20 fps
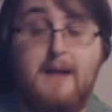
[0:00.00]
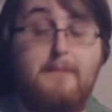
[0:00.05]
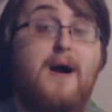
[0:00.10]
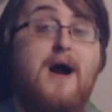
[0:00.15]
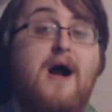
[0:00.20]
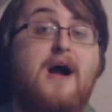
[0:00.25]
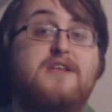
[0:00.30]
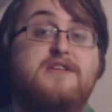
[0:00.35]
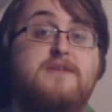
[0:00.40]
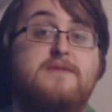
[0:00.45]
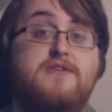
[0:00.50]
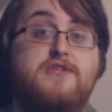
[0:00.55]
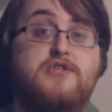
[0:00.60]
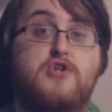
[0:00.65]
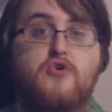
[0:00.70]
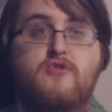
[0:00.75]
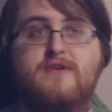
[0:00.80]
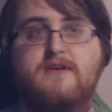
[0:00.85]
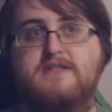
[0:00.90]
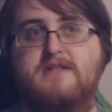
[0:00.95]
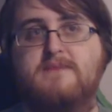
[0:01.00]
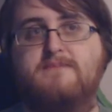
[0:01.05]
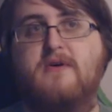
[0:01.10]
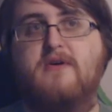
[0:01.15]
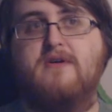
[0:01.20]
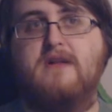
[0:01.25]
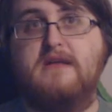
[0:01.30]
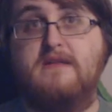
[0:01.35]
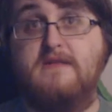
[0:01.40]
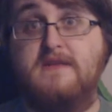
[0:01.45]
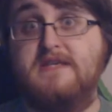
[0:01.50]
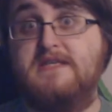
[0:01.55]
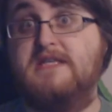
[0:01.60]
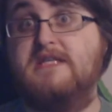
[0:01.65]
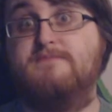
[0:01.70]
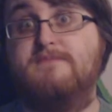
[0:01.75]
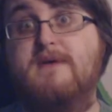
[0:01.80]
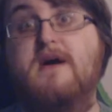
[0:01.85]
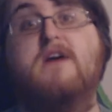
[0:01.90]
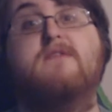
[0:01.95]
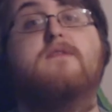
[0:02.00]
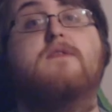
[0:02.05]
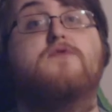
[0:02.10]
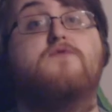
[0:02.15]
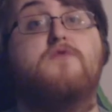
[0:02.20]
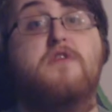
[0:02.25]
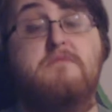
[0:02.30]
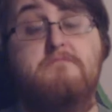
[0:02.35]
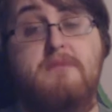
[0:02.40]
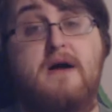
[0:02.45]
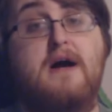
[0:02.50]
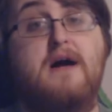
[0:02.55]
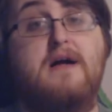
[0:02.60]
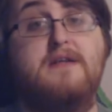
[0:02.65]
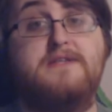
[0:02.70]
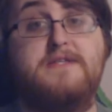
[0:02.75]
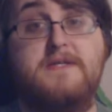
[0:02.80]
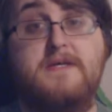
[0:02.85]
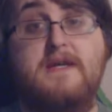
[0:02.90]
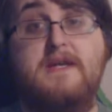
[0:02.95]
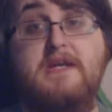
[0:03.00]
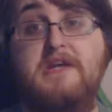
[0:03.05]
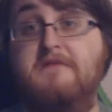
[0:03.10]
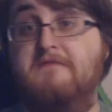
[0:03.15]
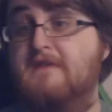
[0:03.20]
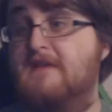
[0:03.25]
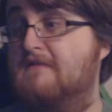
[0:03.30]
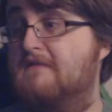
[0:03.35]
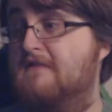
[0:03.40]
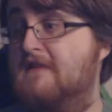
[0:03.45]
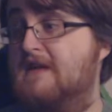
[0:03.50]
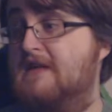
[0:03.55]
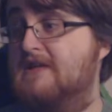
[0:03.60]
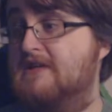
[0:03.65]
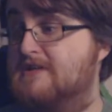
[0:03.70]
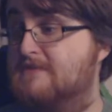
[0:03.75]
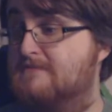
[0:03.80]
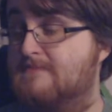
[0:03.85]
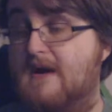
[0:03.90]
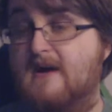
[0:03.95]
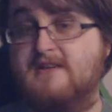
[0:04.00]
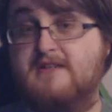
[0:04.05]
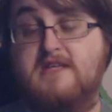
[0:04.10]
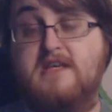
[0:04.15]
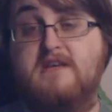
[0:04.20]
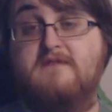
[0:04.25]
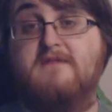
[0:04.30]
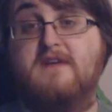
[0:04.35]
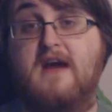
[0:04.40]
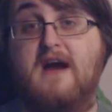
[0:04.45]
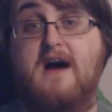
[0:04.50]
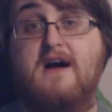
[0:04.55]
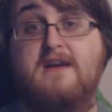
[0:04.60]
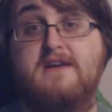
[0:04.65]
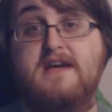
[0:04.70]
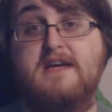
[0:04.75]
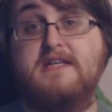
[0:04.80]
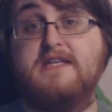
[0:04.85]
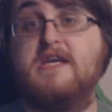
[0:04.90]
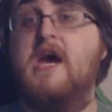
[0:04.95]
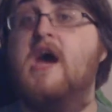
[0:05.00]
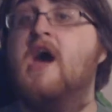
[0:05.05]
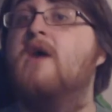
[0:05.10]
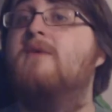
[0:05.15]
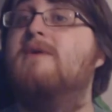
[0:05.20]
part of the story, because apparently this is part of a three-parter, and even if it is by Stephen Harness,